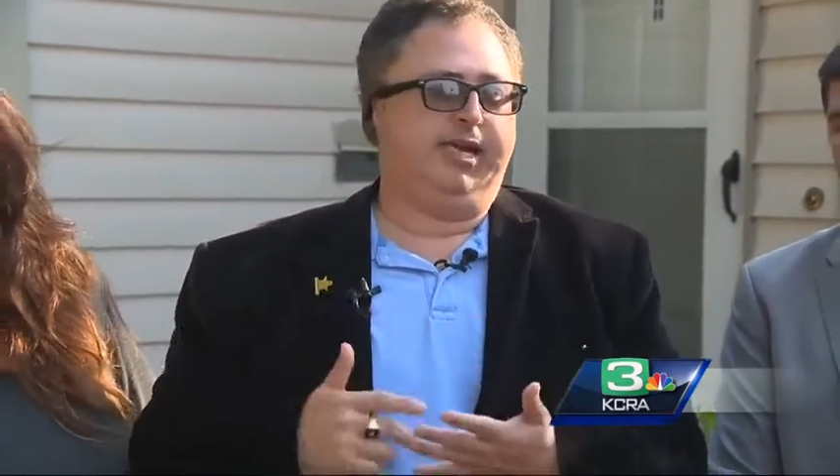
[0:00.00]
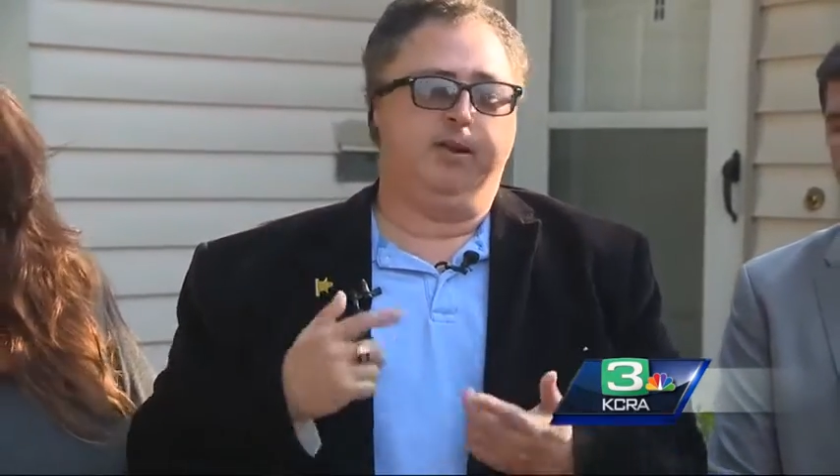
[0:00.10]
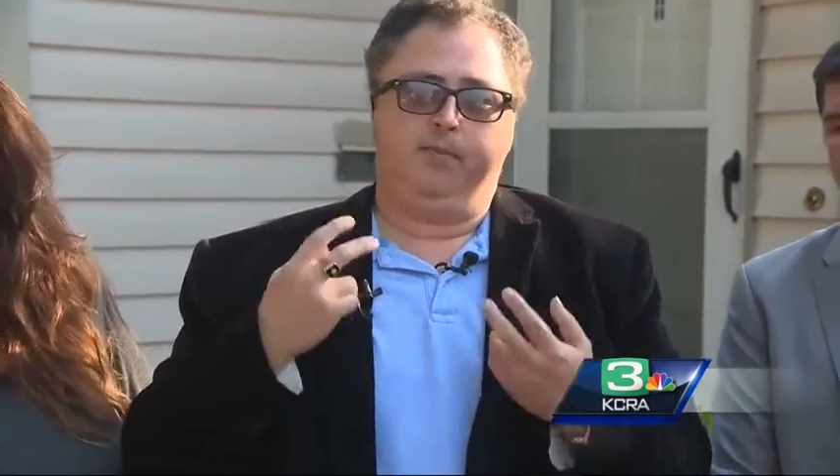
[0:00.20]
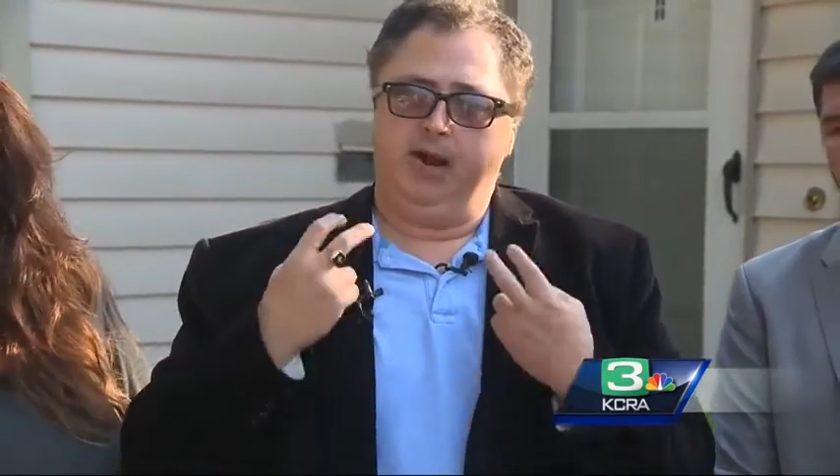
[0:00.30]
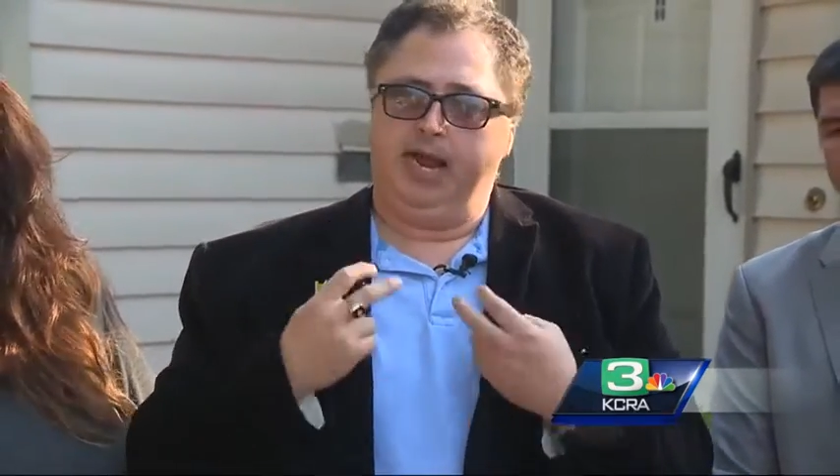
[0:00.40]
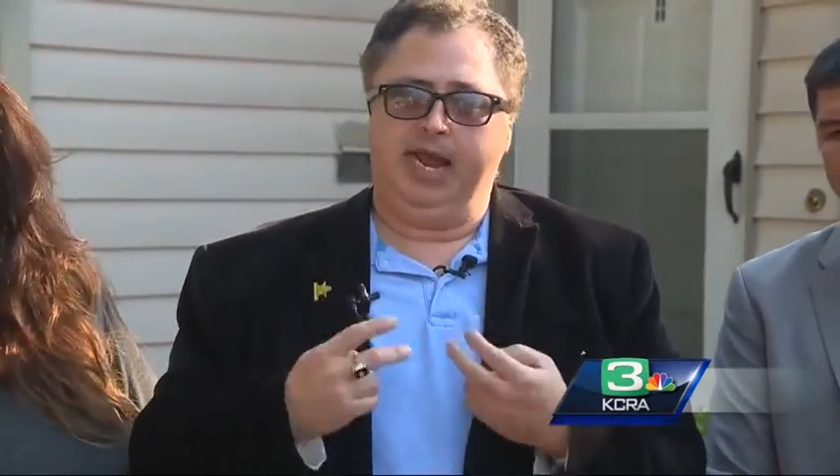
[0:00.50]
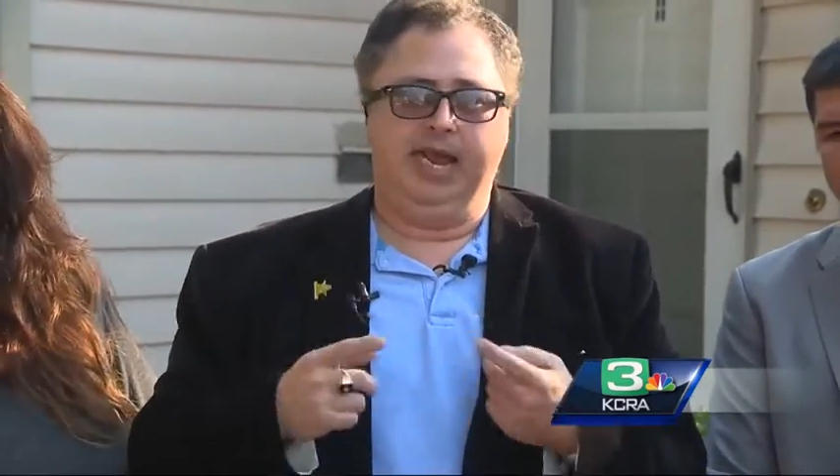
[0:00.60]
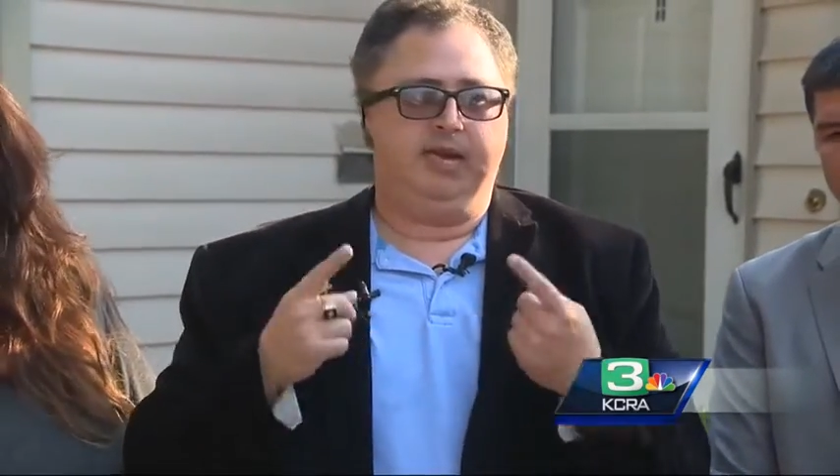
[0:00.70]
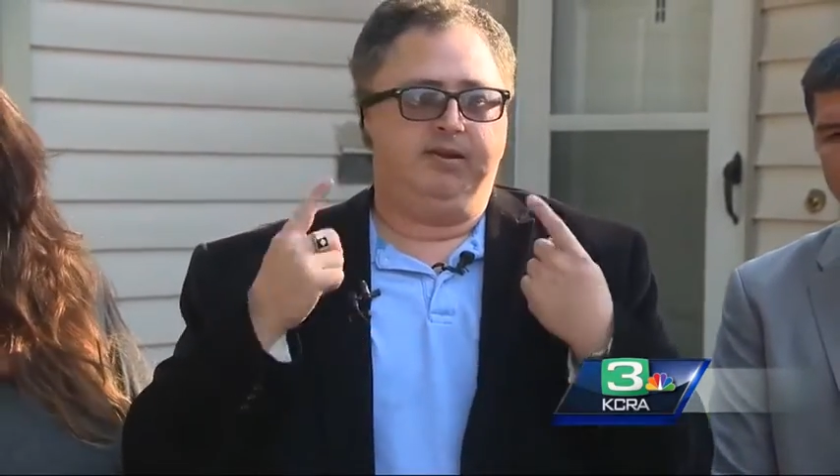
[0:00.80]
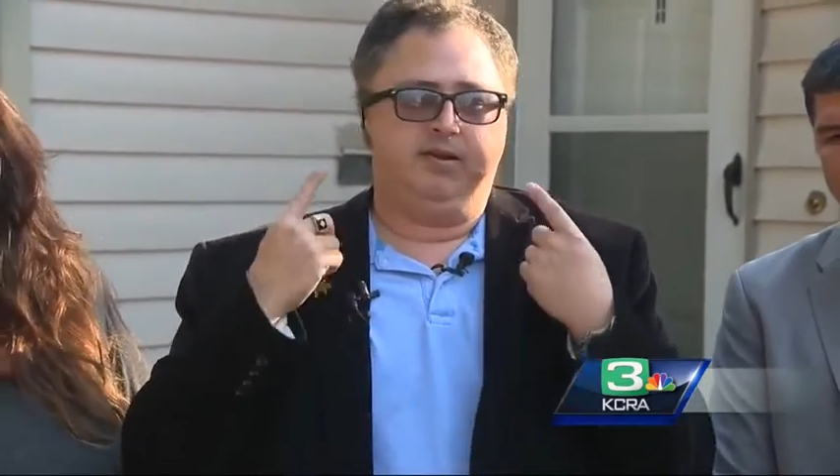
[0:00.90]
they're
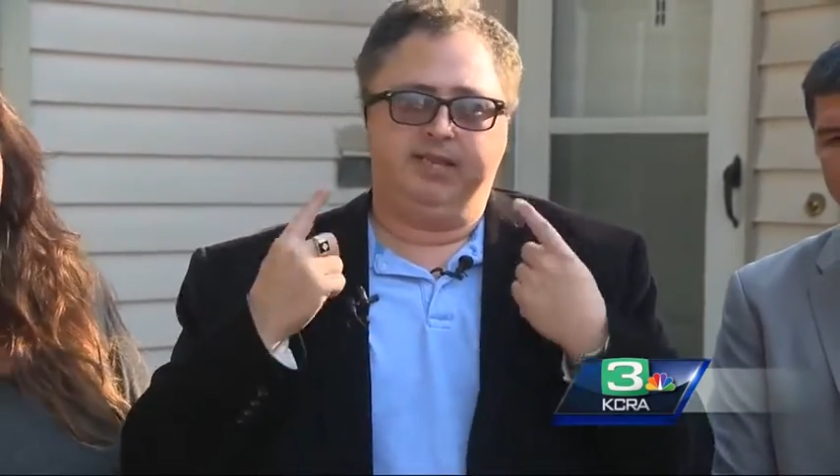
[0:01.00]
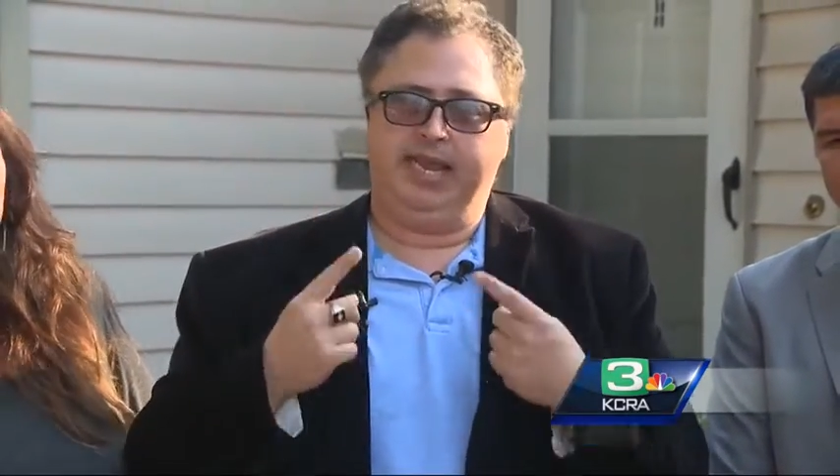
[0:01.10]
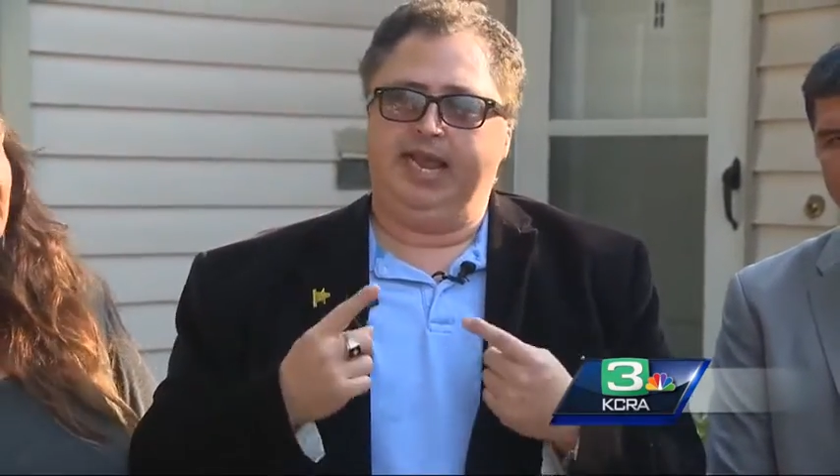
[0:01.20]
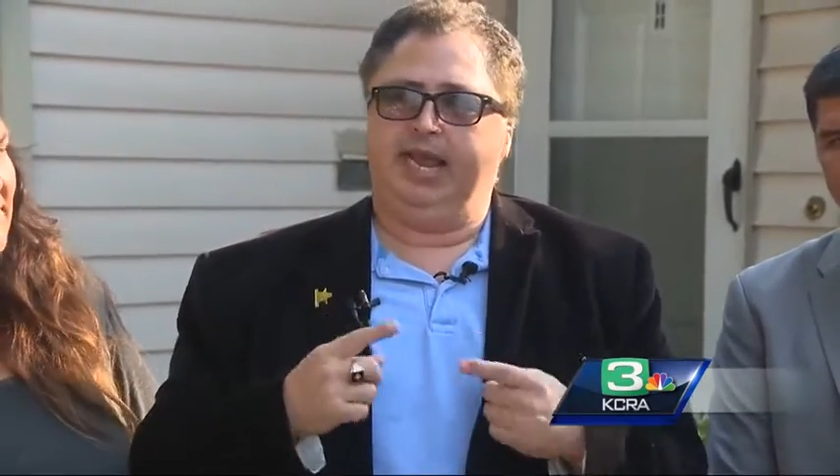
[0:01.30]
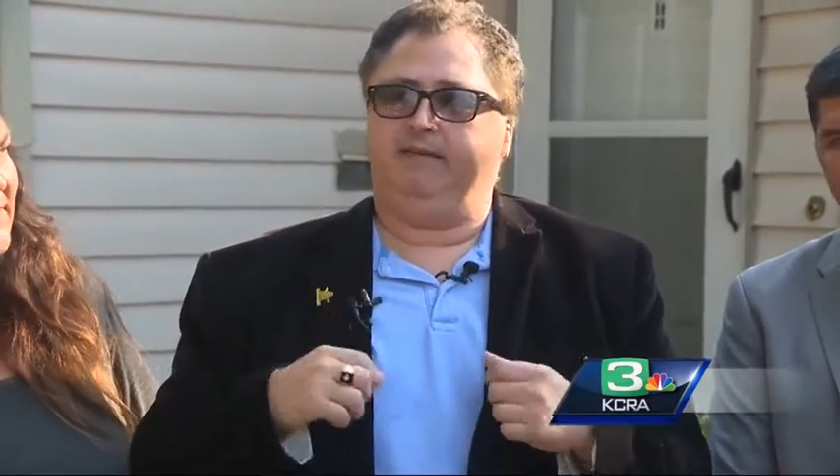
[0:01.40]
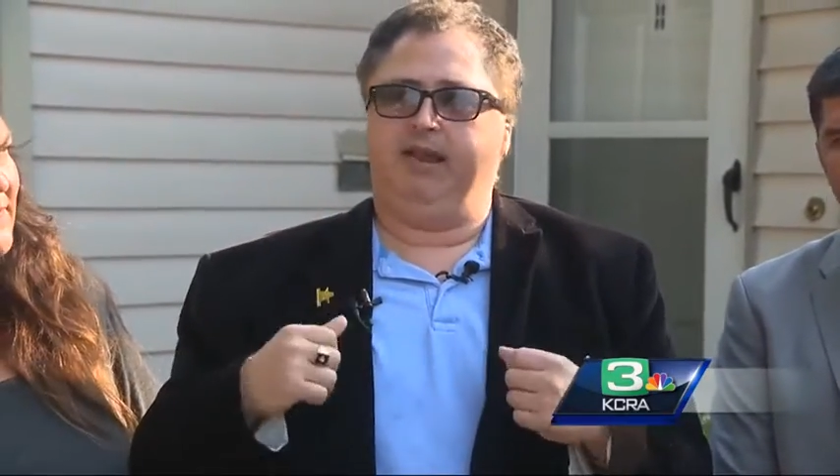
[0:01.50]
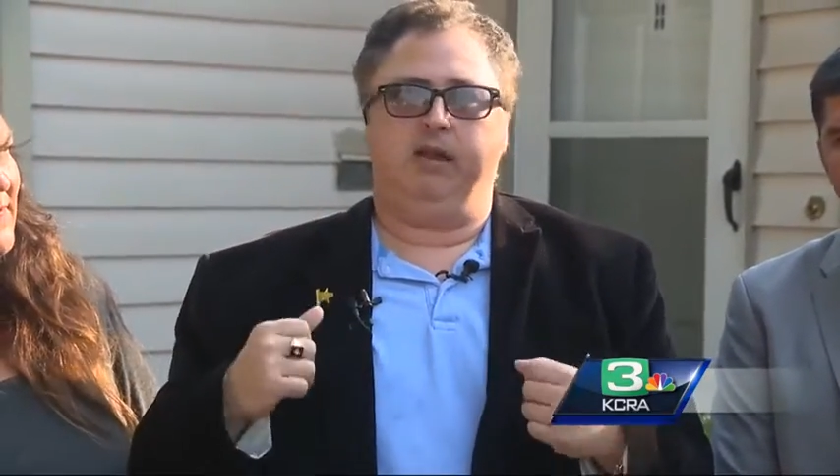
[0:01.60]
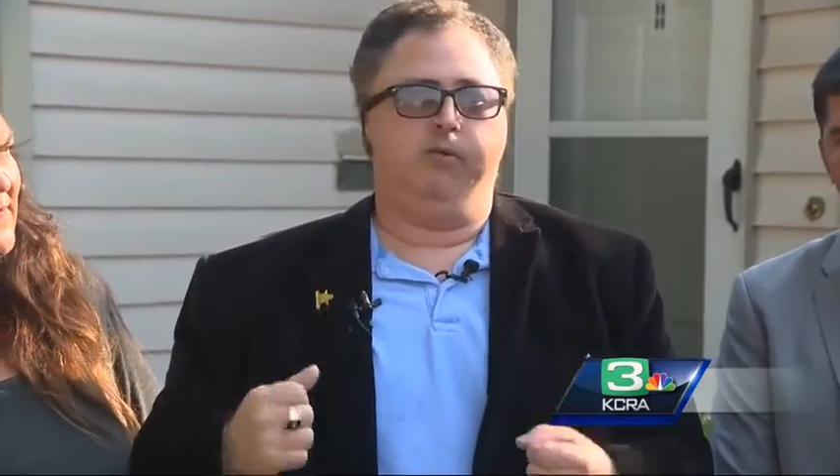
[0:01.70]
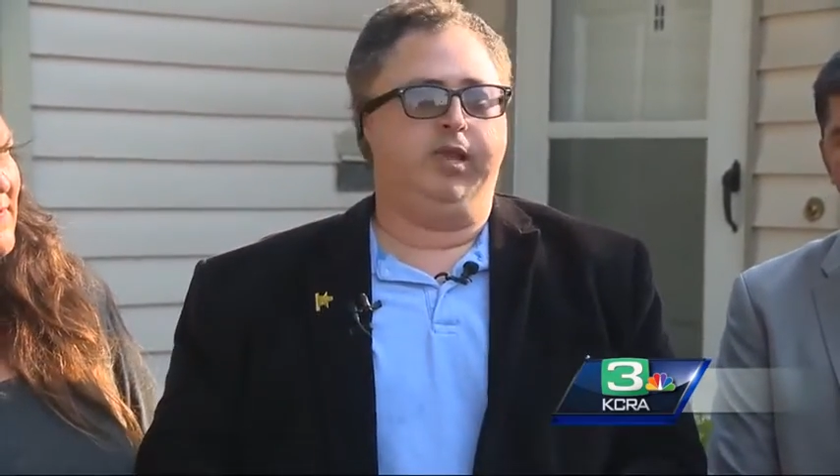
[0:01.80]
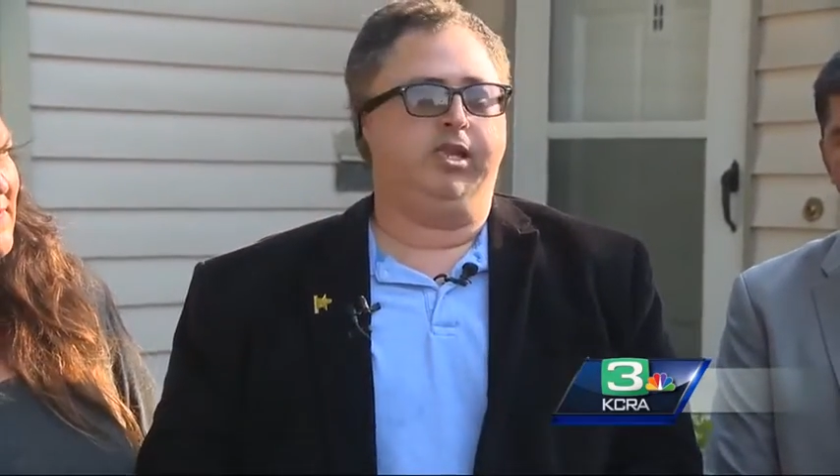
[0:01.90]
blind, they're deaf, they're
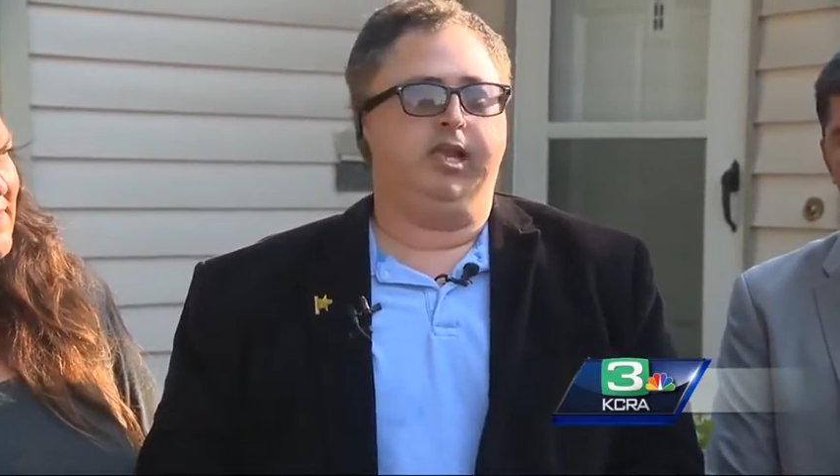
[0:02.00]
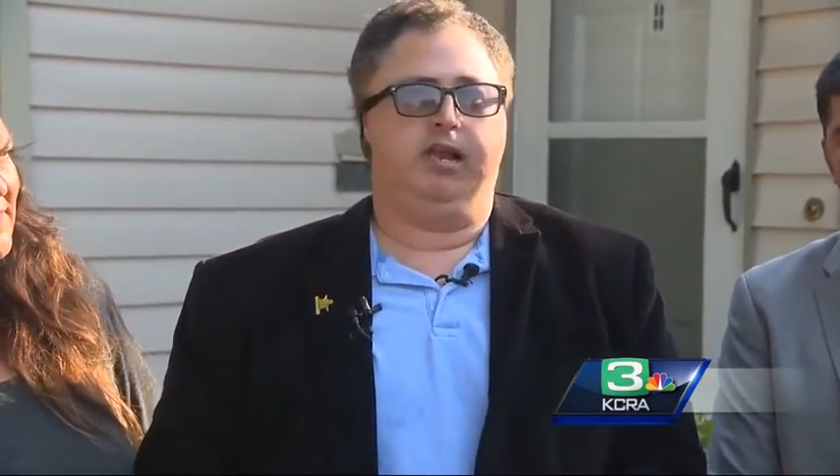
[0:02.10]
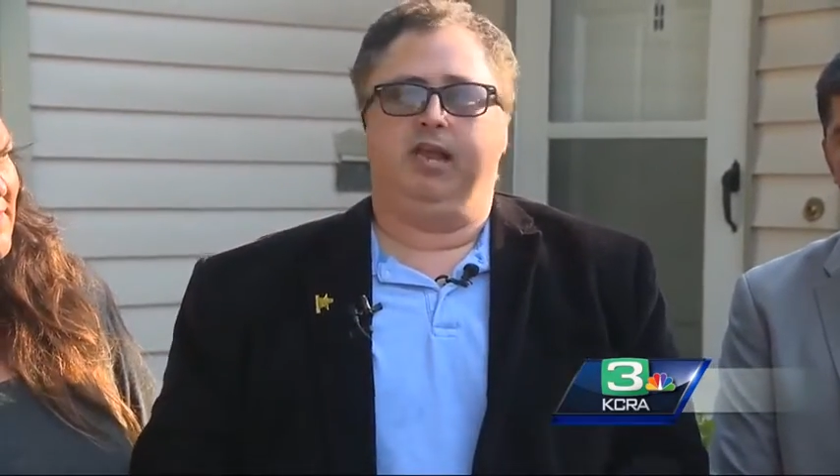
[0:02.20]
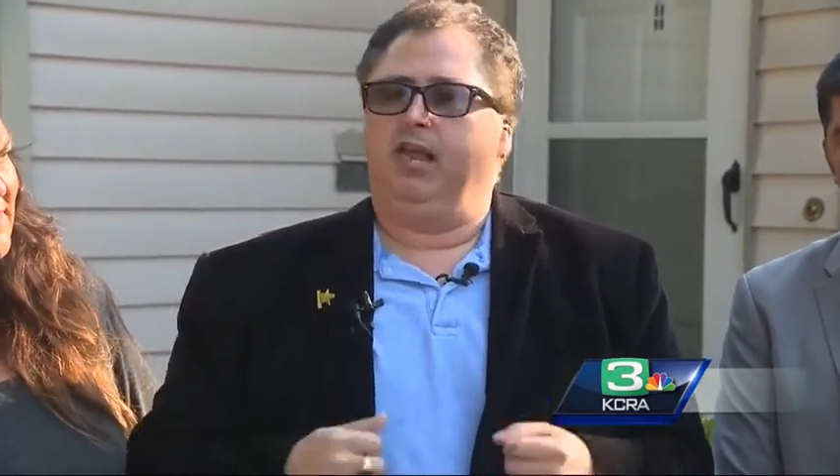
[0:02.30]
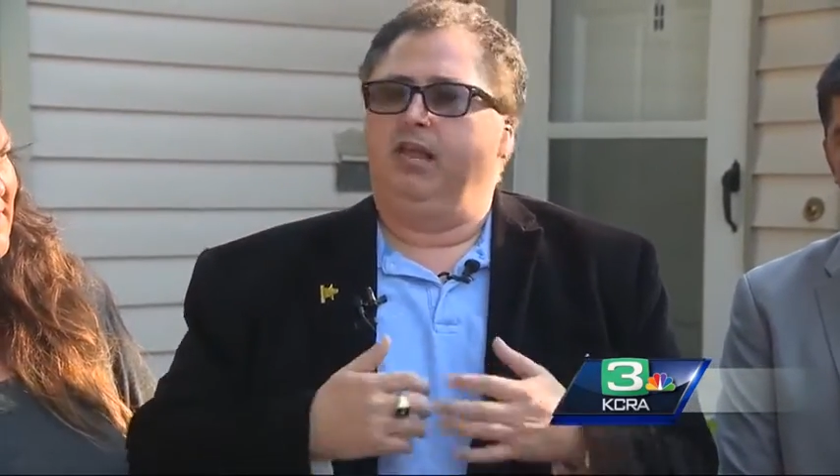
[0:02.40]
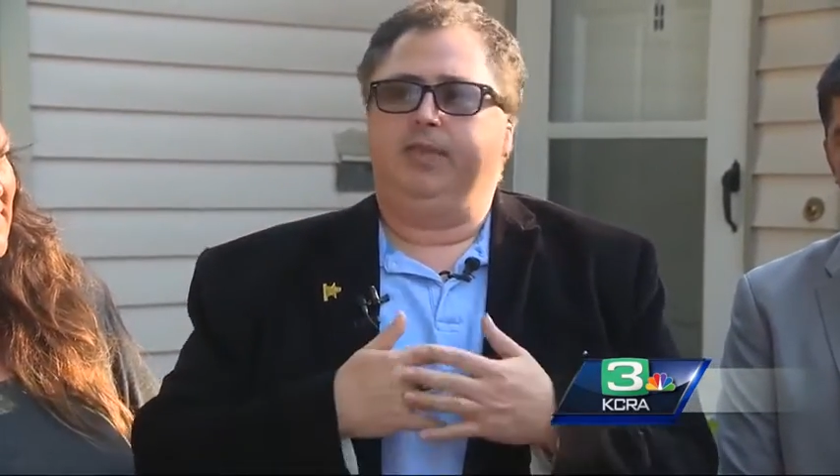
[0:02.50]
on wheelchair.